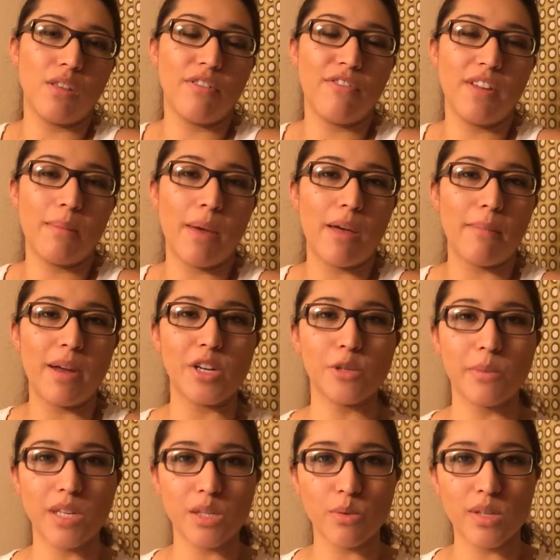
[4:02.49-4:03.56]
the female
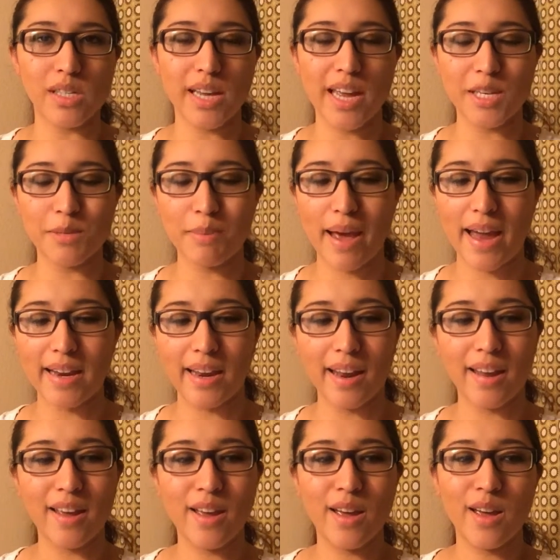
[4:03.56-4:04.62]
measurements once he has padding.